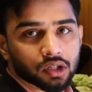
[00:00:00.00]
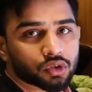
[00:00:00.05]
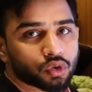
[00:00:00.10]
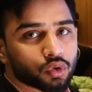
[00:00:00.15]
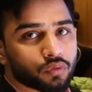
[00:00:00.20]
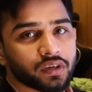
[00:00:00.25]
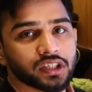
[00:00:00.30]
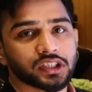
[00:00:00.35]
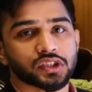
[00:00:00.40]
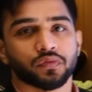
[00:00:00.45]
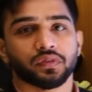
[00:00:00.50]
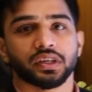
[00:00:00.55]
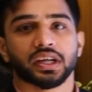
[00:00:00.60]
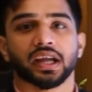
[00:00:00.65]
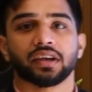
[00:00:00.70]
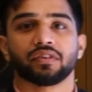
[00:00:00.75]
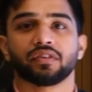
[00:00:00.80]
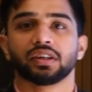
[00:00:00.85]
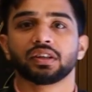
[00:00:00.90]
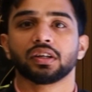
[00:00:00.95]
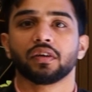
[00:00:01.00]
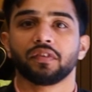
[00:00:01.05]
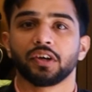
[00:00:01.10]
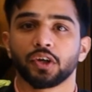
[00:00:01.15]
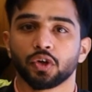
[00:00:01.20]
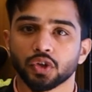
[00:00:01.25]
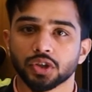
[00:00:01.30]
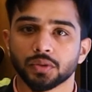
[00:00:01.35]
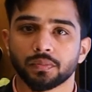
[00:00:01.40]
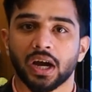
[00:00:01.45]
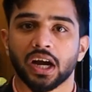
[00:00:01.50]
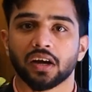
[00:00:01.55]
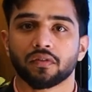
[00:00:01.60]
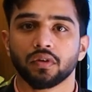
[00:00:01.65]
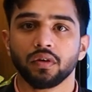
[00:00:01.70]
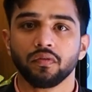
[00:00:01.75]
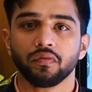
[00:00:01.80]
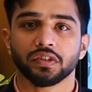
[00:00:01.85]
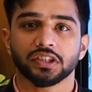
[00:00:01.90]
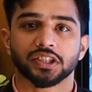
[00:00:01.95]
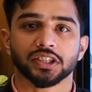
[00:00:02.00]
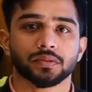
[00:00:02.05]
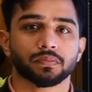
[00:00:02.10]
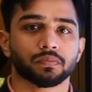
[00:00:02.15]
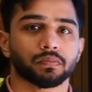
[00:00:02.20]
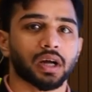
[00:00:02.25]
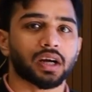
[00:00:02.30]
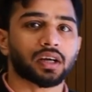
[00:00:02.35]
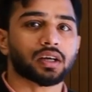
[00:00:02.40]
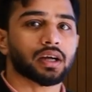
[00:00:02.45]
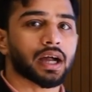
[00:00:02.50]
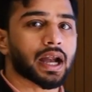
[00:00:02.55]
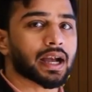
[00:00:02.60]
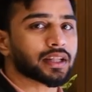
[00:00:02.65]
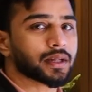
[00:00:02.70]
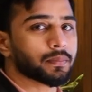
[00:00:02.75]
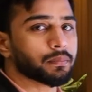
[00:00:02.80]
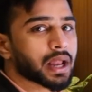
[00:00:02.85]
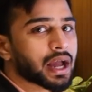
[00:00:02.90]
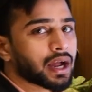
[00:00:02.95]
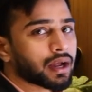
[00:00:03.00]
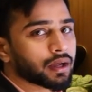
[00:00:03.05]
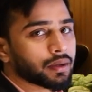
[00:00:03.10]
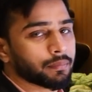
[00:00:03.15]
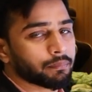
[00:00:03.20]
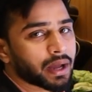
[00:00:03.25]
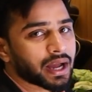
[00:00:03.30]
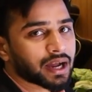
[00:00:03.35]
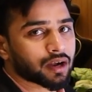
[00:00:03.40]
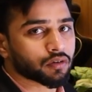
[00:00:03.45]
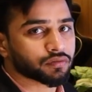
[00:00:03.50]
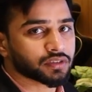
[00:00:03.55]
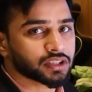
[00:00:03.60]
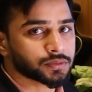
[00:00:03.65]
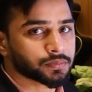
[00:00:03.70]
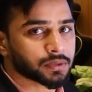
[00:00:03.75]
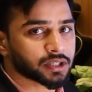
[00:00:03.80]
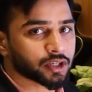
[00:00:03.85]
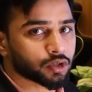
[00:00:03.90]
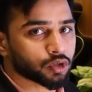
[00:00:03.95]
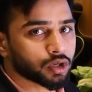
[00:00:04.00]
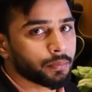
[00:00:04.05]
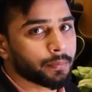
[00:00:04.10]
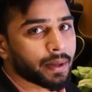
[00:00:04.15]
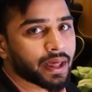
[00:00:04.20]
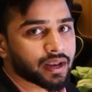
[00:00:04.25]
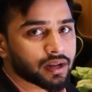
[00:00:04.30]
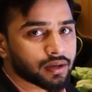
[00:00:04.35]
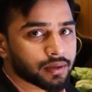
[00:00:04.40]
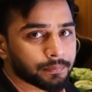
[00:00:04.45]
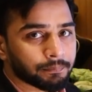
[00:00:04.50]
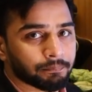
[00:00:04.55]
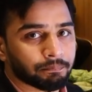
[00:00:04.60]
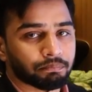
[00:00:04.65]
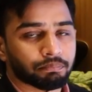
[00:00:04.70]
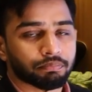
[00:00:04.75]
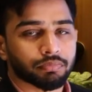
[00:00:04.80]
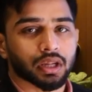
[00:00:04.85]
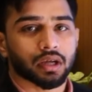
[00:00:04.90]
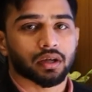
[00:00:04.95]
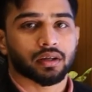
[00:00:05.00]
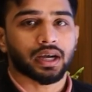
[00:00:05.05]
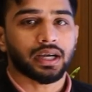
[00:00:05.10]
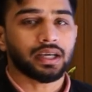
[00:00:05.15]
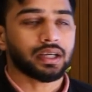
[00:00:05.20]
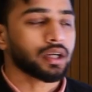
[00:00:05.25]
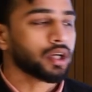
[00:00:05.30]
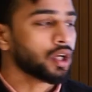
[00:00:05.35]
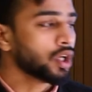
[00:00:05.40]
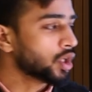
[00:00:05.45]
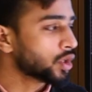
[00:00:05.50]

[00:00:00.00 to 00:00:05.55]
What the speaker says: through which we can run the Windows platform, which is plugged at the back of this particular panel, right?